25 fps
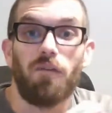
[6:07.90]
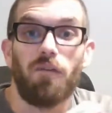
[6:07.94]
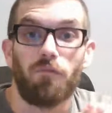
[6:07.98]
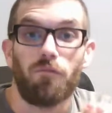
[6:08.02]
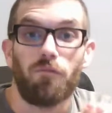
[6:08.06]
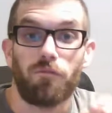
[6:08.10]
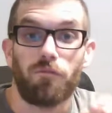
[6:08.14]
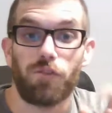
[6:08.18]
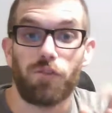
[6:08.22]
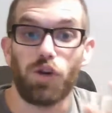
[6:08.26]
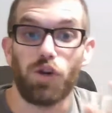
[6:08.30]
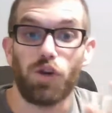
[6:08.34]

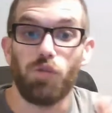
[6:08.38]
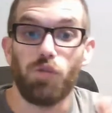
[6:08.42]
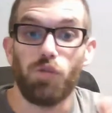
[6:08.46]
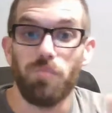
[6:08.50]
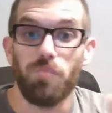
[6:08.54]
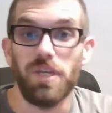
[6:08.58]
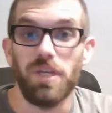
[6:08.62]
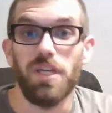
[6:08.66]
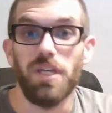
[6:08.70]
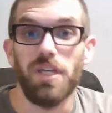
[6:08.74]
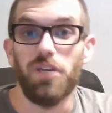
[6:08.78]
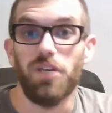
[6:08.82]
For
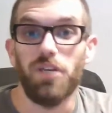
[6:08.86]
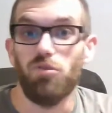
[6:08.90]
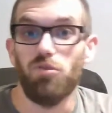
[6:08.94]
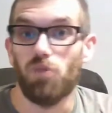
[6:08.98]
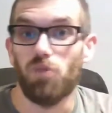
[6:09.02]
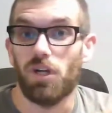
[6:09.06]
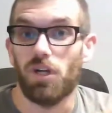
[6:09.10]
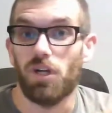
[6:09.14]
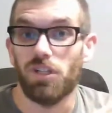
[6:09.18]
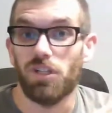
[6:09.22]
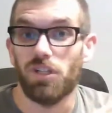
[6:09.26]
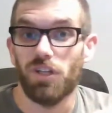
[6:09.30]
me,
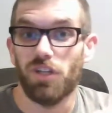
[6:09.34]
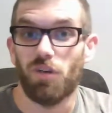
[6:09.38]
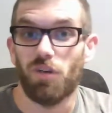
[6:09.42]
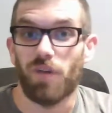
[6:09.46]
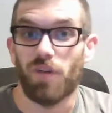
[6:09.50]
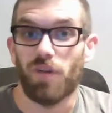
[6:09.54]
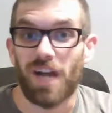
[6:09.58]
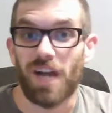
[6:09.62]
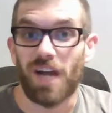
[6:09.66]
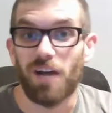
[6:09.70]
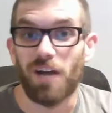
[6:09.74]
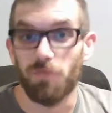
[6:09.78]
you all know
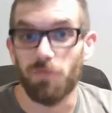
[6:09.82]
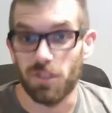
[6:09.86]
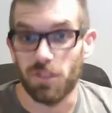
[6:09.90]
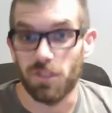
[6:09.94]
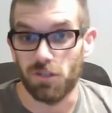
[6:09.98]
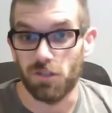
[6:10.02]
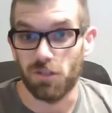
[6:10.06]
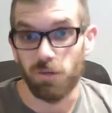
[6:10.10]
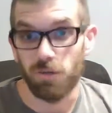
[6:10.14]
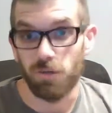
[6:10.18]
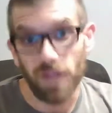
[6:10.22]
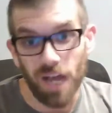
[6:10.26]
what I'll be
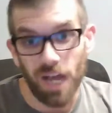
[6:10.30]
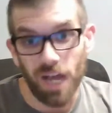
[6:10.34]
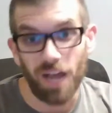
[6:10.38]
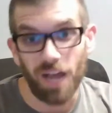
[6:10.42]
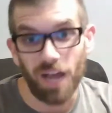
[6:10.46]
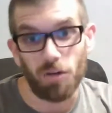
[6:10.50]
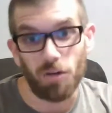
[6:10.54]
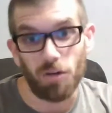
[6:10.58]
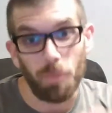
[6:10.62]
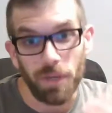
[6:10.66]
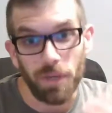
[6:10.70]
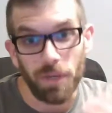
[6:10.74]
doing.
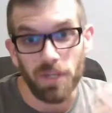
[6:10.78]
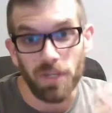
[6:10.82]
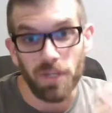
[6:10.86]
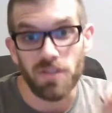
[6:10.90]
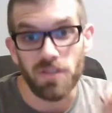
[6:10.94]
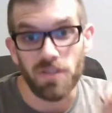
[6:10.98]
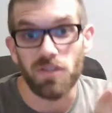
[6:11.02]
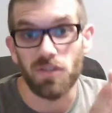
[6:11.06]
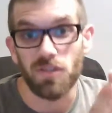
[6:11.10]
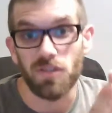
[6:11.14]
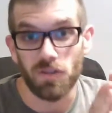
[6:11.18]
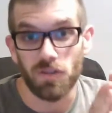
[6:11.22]
I'll be
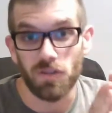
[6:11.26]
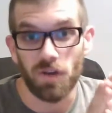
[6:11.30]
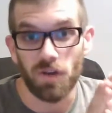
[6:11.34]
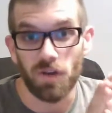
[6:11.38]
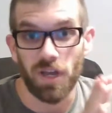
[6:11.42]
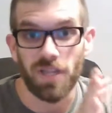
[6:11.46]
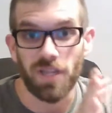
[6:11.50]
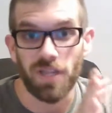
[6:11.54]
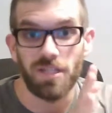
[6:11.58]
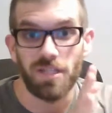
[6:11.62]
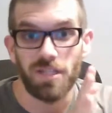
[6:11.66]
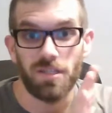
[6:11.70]

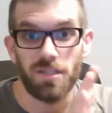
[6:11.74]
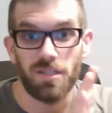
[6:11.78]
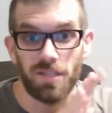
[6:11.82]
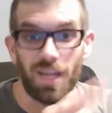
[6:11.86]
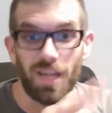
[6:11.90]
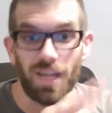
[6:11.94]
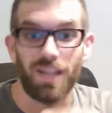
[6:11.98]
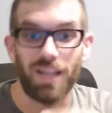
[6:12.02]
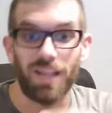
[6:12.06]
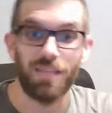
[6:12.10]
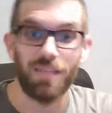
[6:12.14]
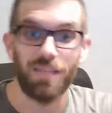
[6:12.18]
trying to
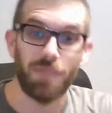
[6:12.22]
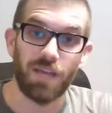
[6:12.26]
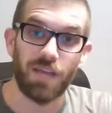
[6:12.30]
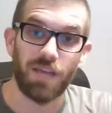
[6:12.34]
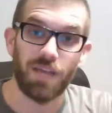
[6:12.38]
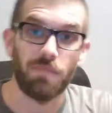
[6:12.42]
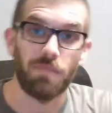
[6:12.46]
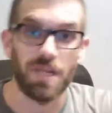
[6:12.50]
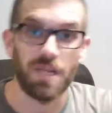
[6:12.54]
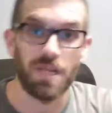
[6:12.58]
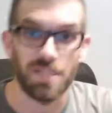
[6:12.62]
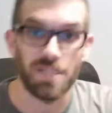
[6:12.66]
steadily
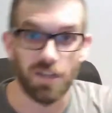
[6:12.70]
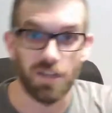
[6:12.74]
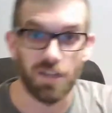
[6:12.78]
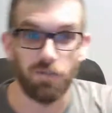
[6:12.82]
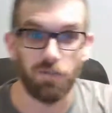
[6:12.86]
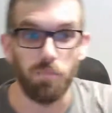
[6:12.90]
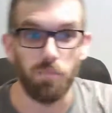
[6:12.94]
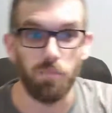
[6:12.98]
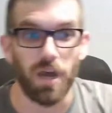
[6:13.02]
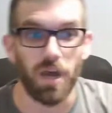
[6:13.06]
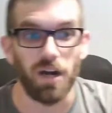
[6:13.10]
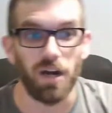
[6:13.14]
make
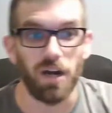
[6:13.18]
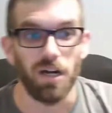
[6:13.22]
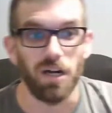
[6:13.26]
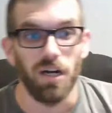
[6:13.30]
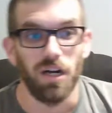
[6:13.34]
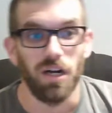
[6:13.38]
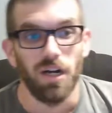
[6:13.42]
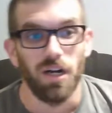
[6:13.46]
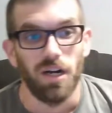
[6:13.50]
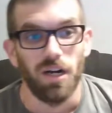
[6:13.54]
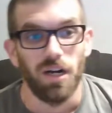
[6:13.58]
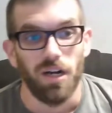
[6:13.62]
myself
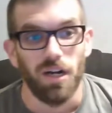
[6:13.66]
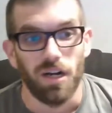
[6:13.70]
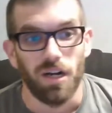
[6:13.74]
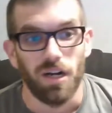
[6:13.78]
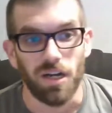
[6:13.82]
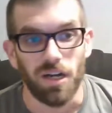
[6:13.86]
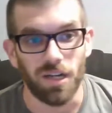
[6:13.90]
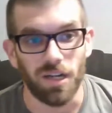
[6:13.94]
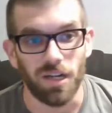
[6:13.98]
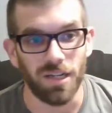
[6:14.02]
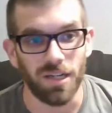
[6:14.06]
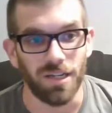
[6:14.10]
better
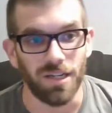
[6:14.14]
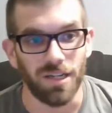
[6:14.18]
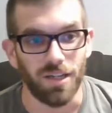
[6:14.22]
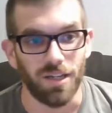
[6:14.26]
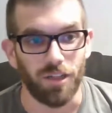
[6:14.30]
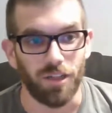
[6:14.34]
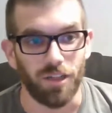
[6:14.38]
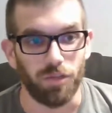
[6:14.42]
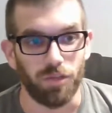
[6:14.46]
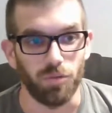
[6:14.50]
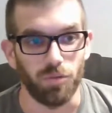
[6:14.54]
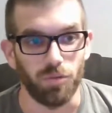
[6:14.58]

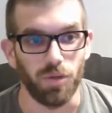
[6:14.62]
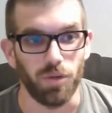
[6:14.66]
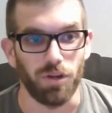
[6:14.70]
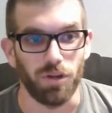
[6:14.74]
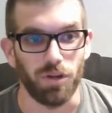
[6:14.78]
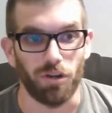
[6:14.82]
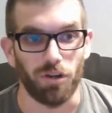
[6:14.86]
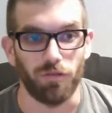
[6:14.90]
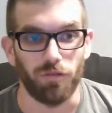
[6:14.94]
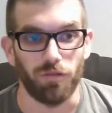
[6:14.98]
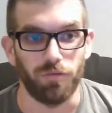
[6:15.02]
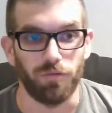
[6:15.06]

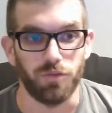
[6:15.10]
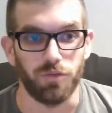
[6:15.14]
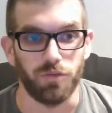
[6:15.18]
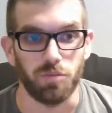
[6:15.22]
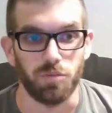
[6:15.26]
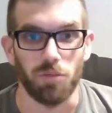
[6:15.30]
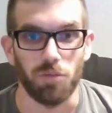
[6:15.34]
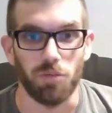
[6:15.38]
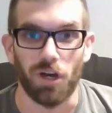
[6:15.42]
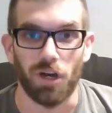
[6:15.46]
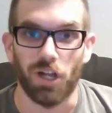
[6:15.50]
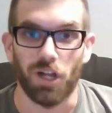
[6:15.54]
through,
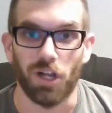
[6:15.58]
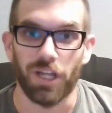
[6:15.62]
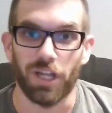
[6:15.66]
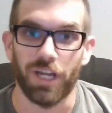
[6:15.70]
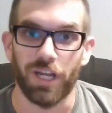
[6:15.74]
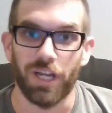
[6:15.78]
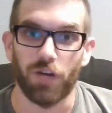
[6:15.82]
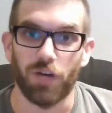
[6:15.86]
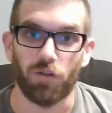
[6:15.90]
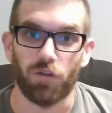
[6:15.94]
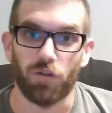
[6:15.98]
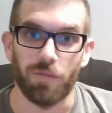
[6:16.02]
small
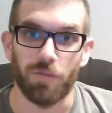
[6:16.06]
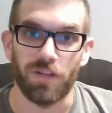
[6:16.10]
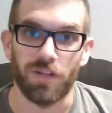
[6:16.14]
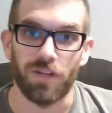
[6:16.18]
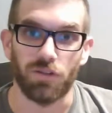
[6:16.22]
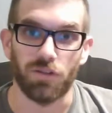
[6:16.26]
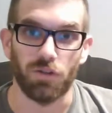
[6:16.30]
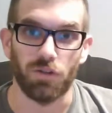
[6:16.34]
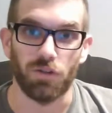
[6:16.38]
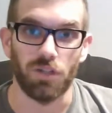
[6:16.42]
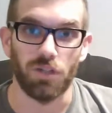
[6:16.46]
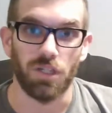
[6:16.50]

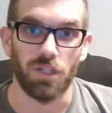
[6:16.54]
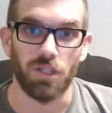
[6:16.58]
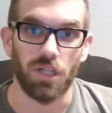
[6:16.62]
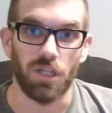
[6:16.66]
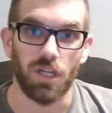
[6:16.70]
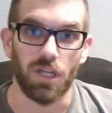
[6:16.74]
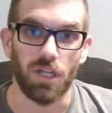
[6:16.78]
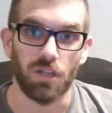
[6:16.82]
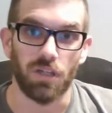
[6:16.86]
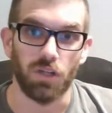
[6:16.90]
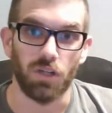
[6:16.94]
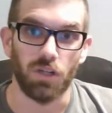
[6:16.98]
incremental
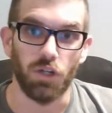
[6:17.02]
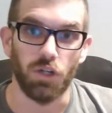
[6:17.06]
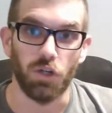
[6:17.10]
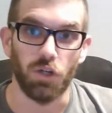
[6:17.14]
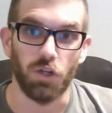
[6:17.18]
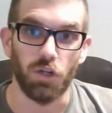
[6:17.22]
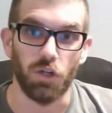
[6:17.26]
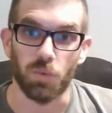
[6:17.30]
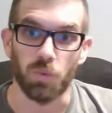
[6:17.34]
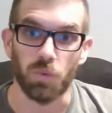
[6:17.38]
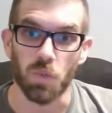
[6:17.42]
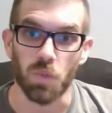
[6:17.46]

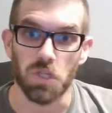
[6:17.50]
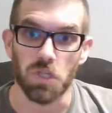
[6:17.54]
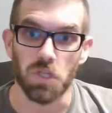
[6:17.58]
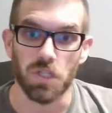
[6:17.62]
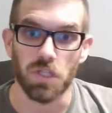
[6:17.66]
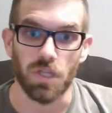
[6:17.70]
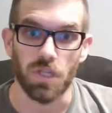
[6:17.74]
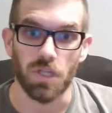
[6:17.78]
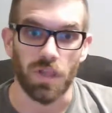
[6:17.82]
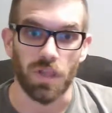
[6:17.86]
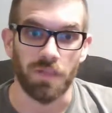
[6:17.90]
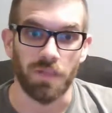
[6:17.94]

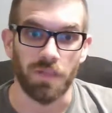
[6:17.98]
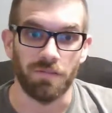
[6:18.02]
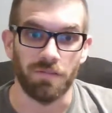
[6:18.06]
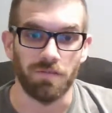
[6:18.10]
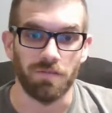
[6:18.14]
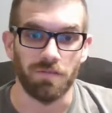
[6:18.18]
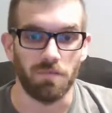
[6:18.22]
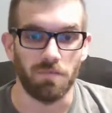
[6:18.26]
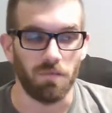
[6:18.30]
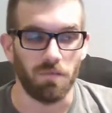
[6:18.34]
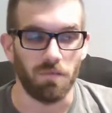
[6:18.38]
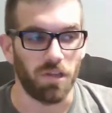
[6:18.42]
goals and
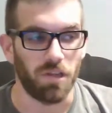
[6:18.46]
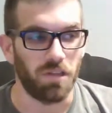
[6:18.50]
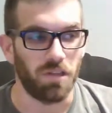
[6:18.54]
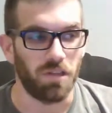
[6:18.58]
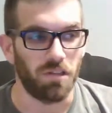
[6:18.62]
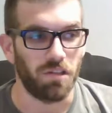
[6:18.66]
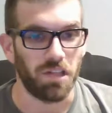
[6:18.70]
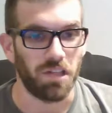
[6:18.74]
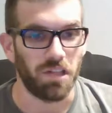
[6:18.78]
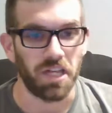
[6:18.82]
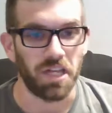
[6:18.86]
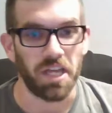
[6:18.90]
the
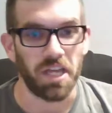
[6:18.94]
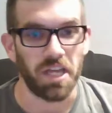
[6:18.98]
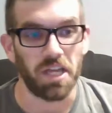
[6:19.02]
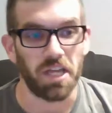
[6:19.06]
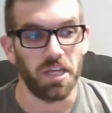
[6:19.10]
like.